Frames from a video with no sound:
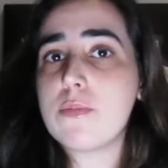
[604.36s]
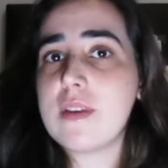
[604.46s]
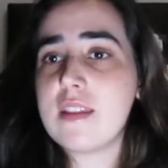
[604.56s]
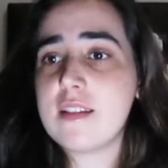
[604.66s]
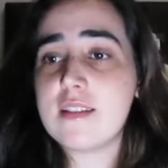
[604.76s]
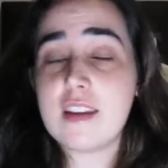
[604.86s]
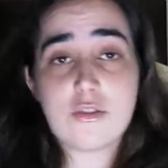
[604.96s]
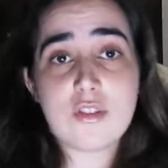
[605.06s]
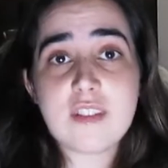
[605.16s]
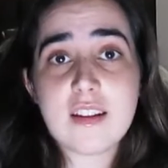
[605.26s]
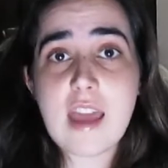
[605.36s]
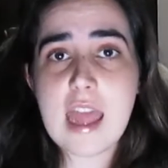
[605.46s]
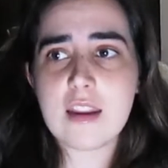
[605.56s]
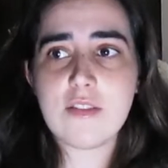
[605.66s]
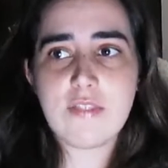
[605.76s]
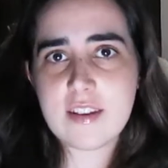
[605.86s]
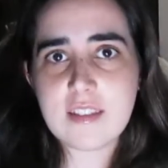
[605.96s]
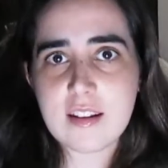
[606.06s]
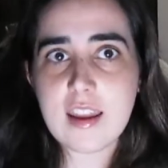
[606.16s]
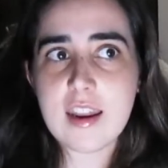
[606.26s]
be this interested and
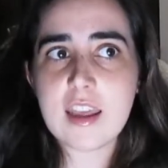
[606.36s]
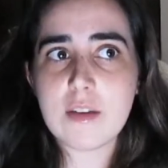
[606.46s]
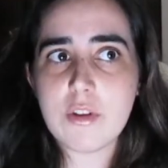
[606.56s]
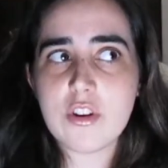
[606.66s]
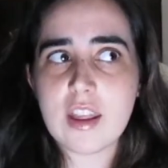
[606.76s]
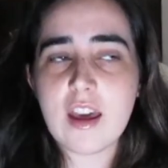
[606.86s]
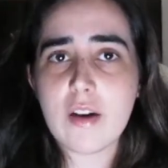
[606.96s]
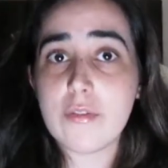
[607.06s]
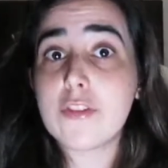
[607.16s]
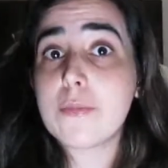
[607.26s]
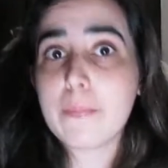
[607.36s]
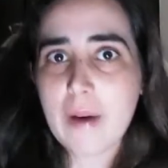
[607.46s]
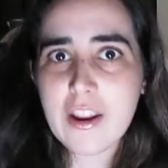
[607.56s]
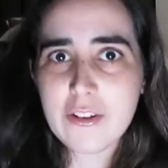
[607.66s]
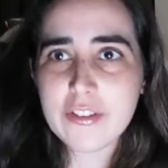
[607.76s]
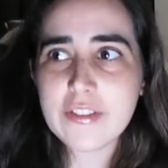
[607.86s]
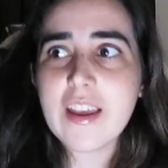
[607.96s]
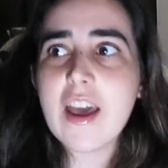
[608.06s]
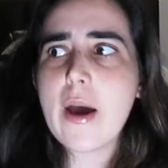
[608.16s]
invested in a community of spiders,